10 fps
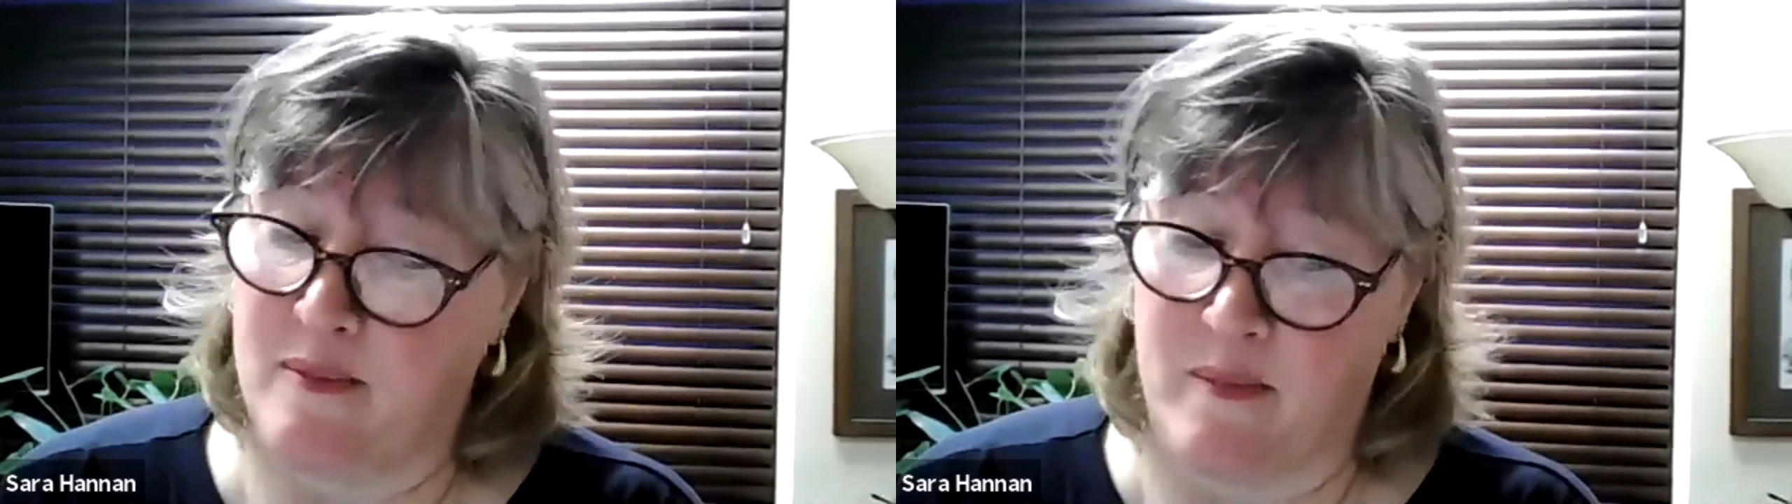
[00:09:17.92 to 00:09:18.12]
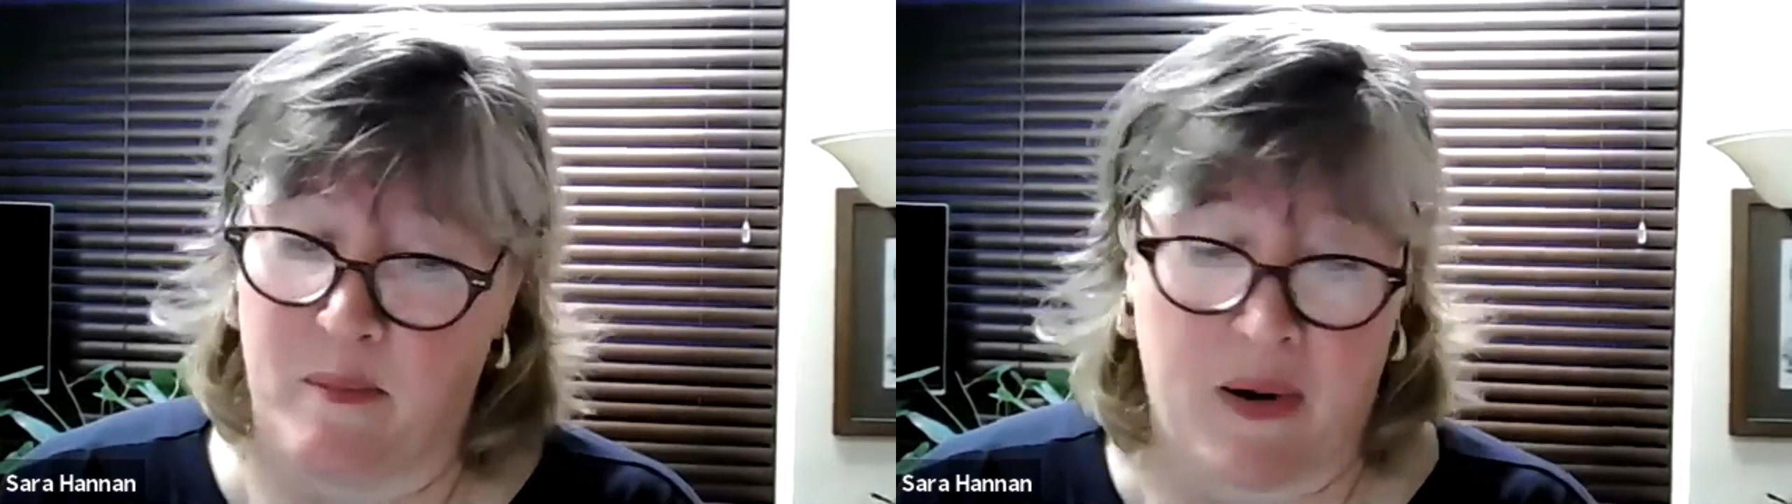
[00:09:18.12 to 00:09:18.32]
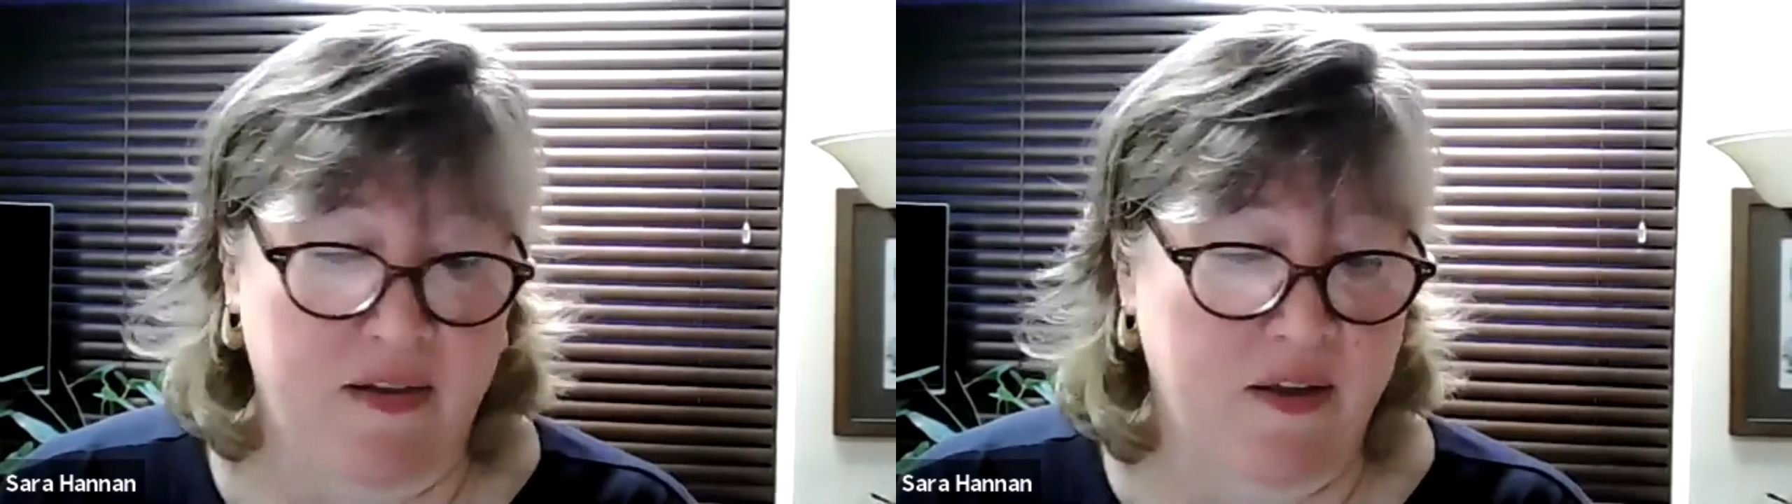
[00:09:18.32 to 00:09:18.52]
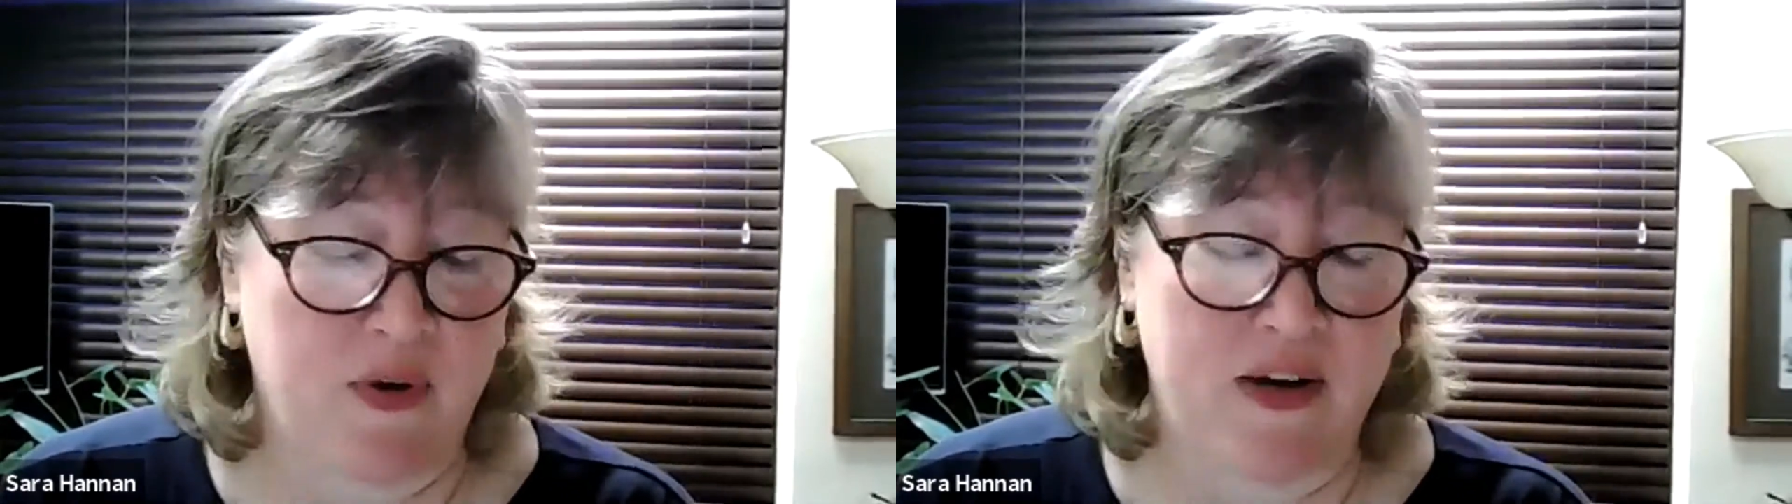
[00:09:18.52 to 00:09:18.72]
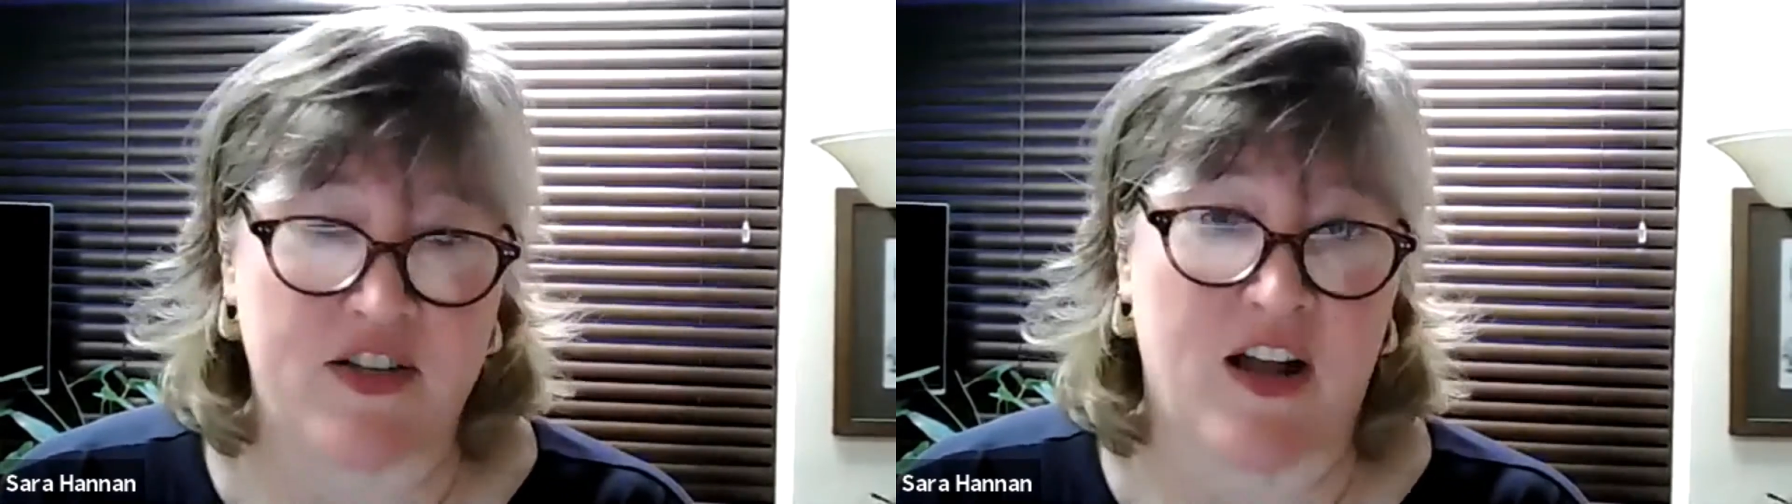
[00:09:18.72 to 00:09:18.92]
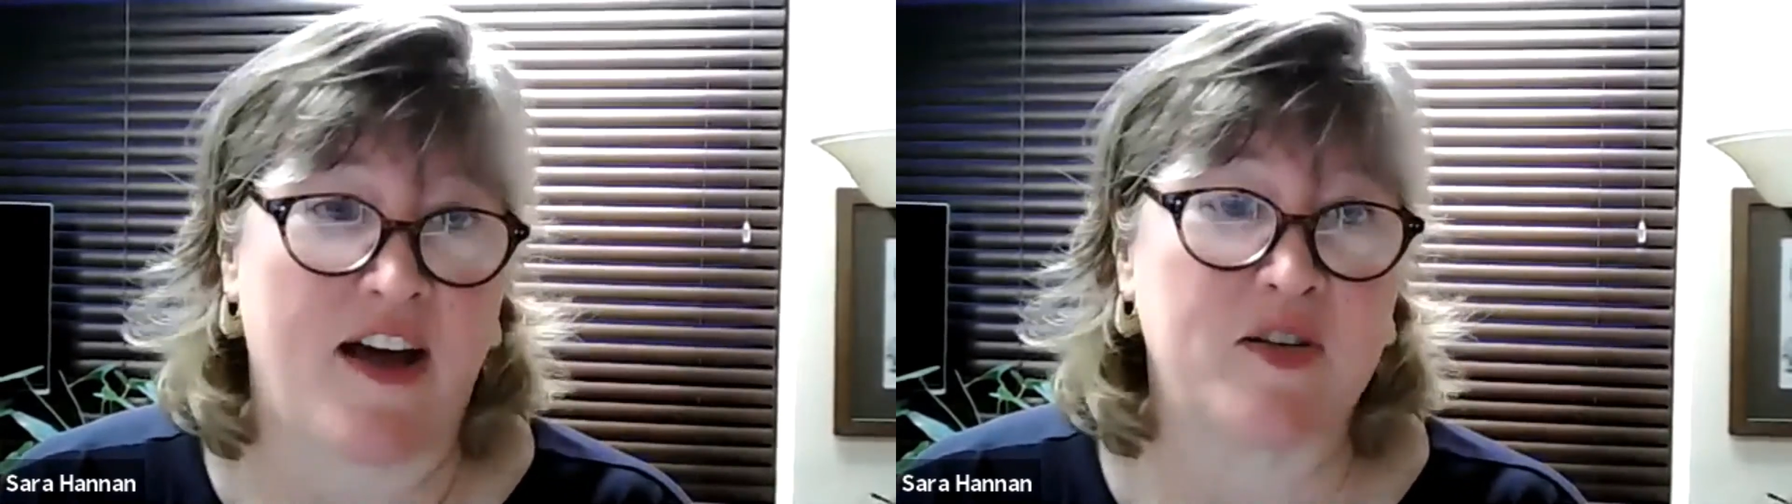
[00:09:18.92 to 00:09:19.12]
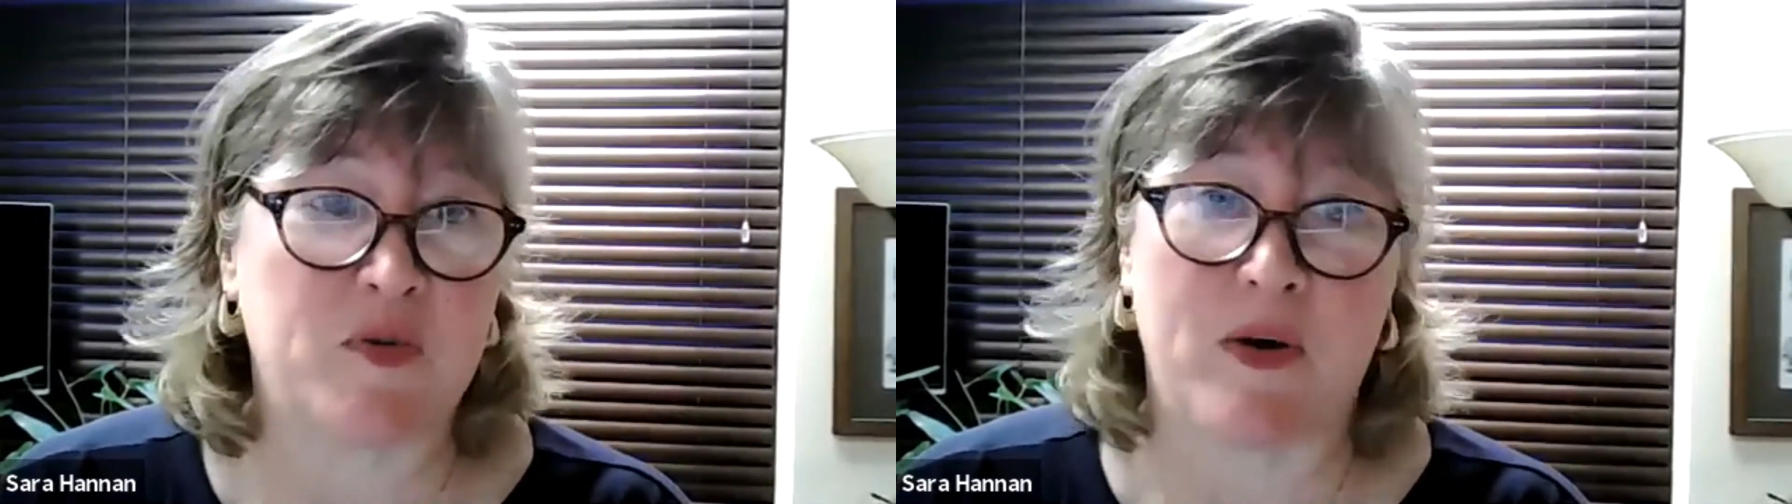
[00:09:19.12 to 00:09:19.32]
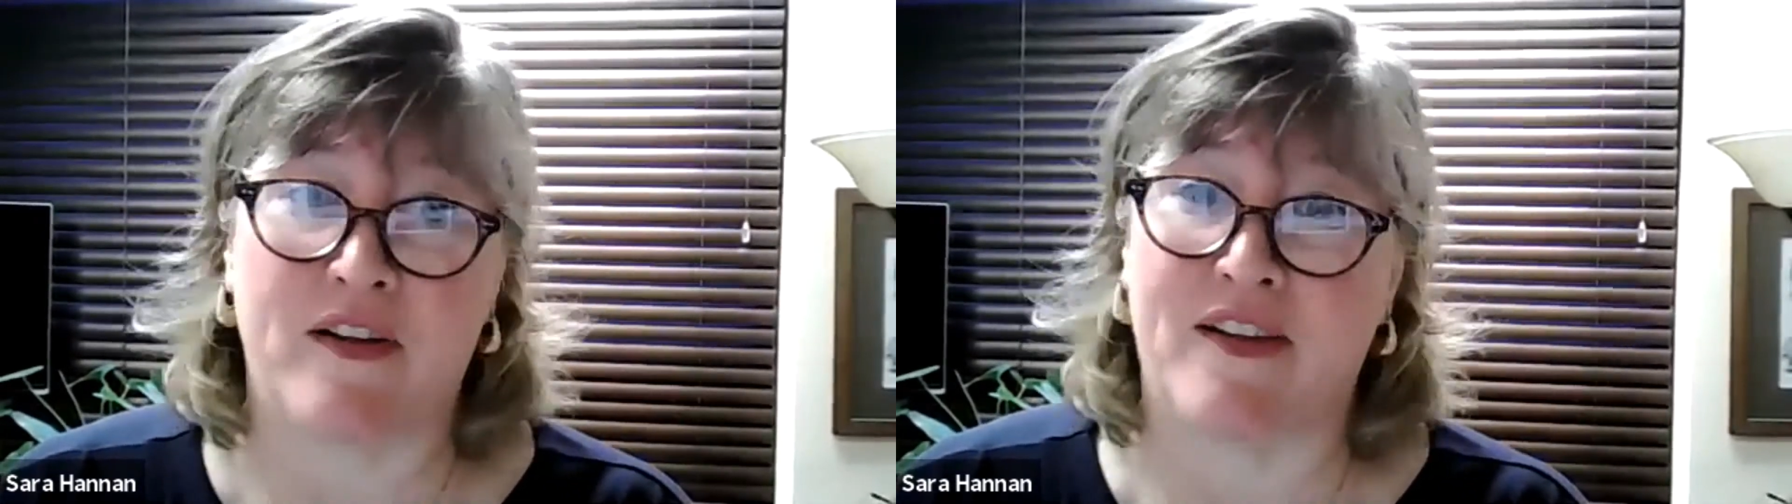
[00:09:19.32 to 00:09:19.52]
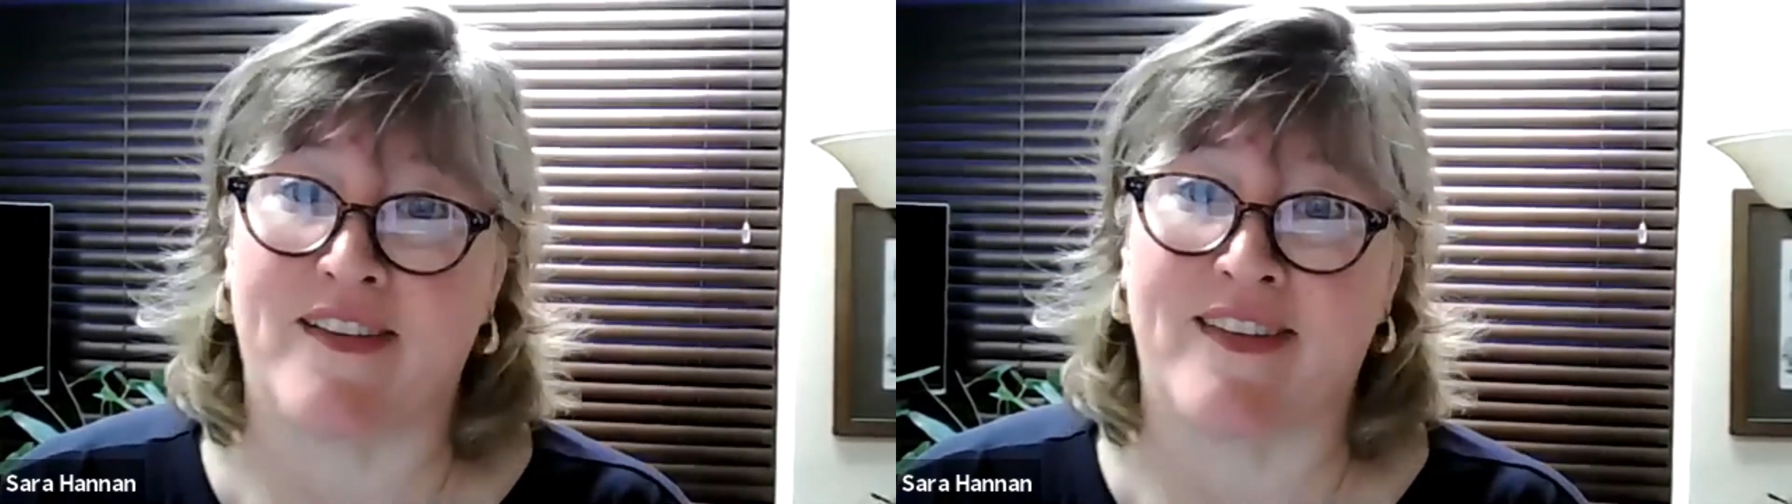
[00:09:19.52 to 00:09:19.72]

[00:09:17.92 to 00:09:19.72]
Bartlett Regional Hospital